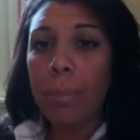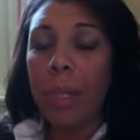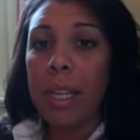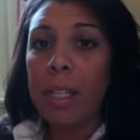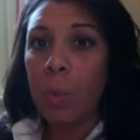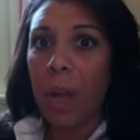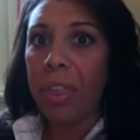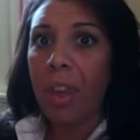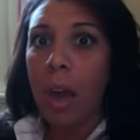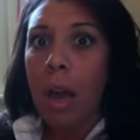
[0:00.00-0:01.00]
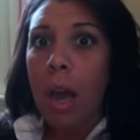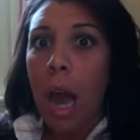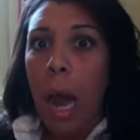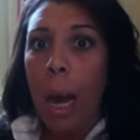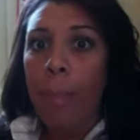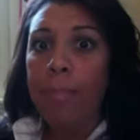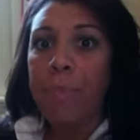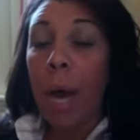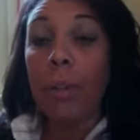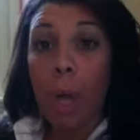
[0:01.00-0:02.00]
pleased with
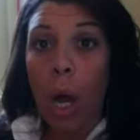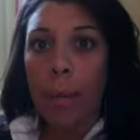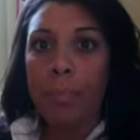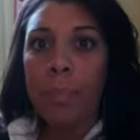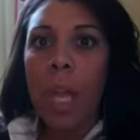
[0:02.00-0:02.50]
how it's gone,